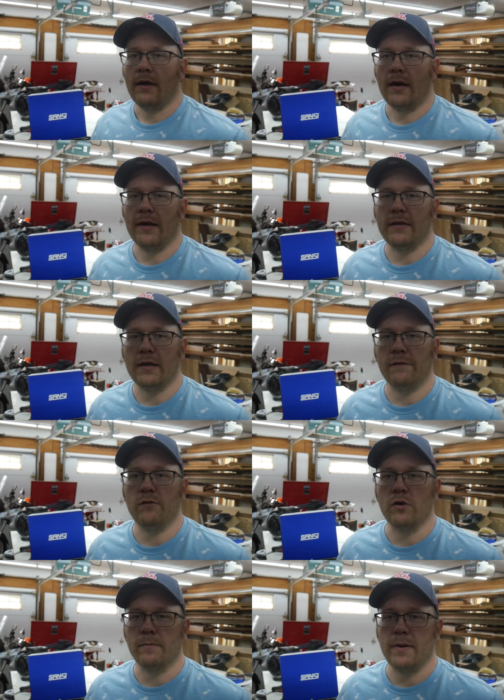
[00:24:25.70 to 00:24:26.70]
And I think
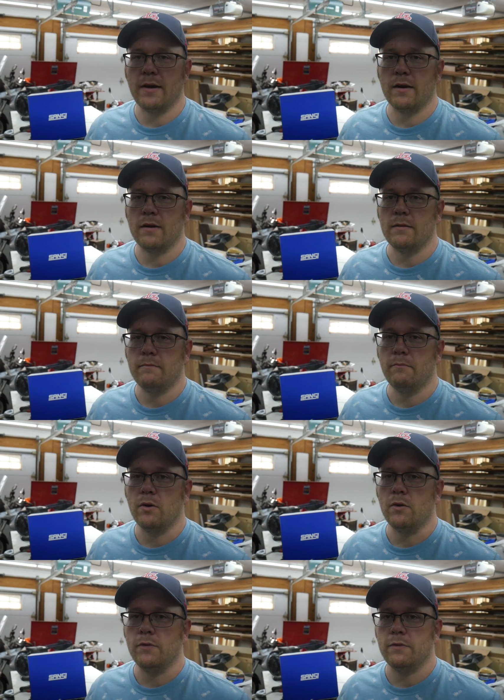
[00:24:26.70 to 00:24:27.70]
if you compare
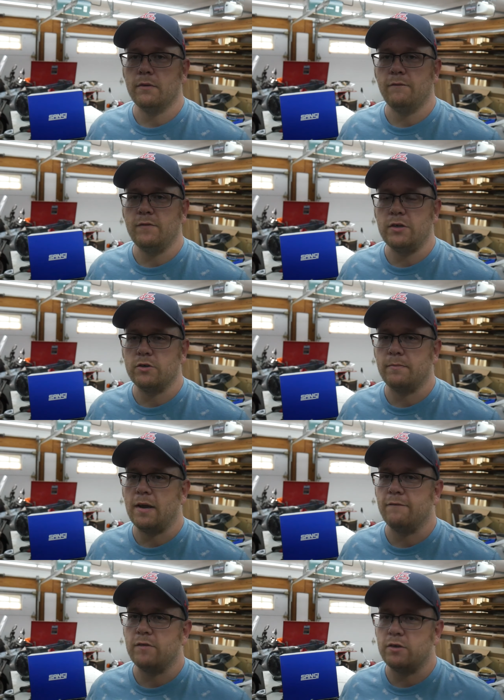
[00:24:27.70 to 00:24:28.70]
both feature
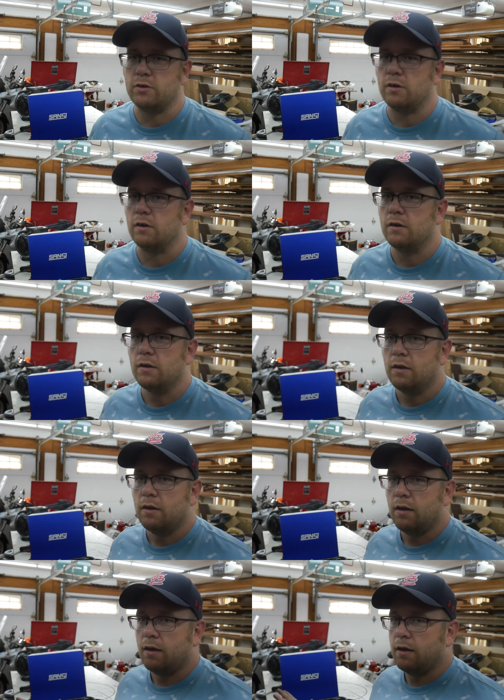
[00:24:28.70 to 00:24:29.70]
by feature,
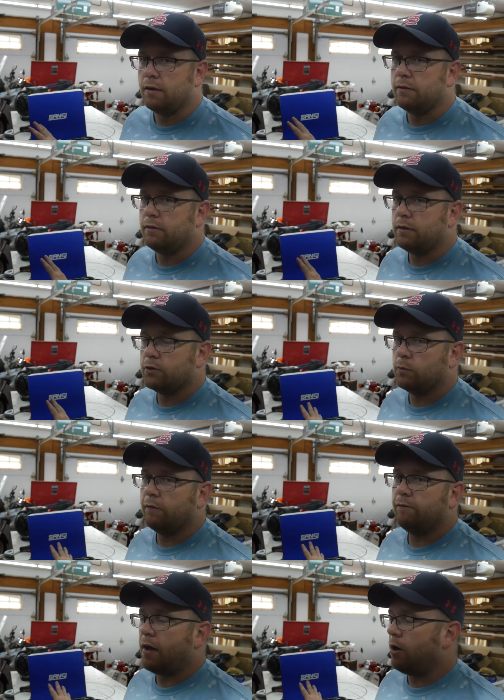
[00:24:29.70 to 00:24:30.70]
uh, this
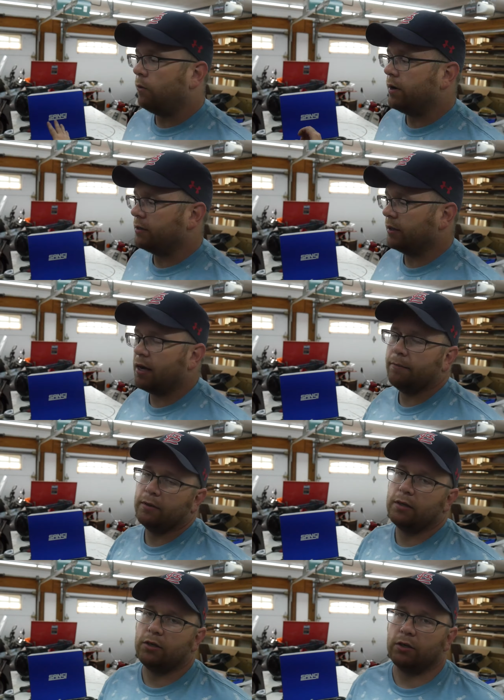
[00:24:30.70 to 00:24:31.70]
one outweighs the
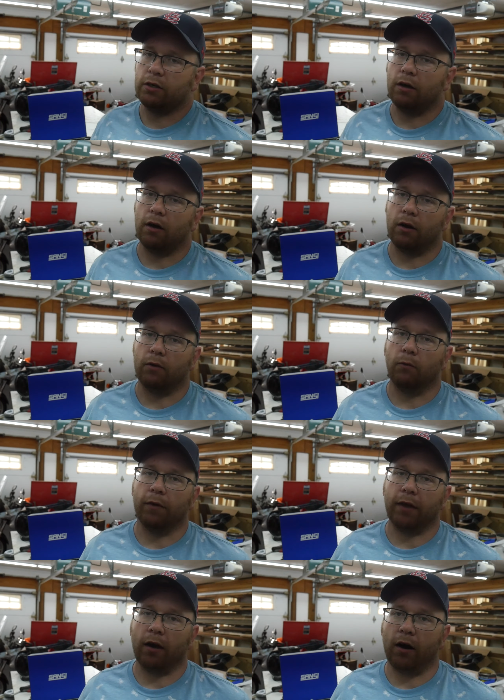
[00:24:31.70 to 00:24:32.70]
competition on
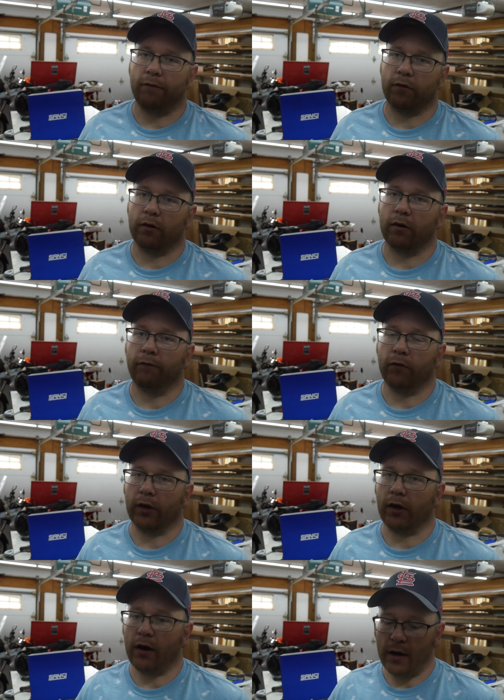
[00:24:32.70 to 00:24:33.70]
what they offer for
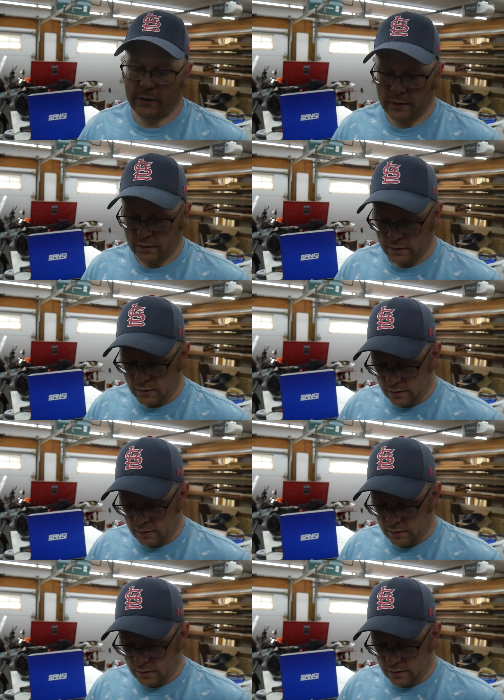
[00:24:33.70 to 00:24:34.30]
the cost.